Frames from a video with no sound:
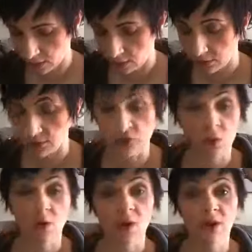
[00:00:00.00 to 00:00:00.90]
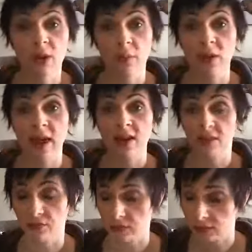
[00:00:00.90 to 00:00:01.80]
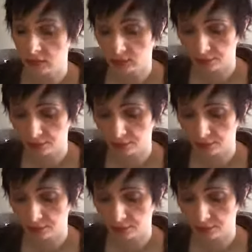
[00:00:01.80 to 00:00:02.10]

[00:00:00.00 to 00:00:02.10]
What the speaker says: There's no hurry about any of this.